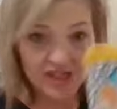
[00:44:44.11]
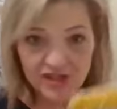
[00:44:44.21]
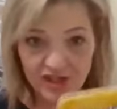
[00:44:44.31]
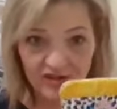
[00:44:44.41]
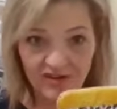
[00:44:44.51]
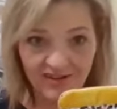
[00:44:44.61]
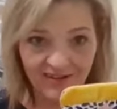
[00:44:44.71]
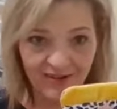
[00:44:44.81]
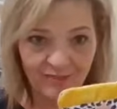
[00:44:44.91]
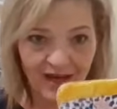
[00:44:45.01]
So
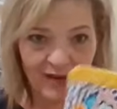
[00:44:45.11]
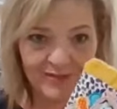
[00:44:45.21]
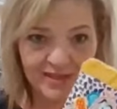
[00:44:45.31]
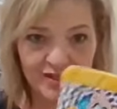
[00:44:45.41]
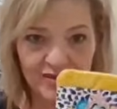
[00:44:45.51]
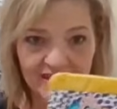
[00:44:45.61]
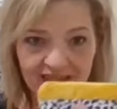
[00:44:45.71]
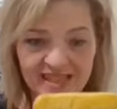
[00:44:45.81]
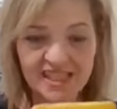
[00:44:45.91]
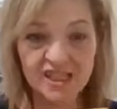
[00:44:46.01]
I was doing,
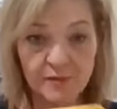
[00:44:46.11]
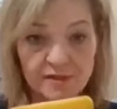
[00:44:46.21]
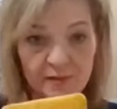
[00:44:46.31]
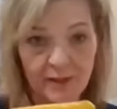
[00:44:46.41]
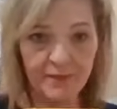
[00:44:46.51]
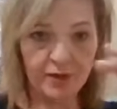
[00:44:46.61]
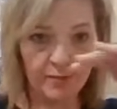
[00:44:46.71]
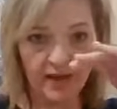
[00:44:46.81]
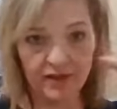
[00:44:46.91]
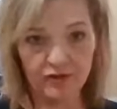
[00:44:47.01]
this is supposed to be a bigger
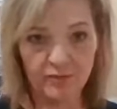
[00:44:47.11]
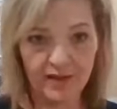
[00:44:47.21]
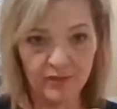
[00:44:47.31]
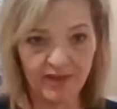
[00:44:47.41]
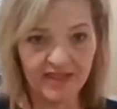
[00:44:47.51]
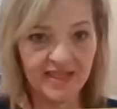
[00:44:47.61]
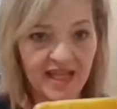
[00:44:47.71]
potholder, by the way.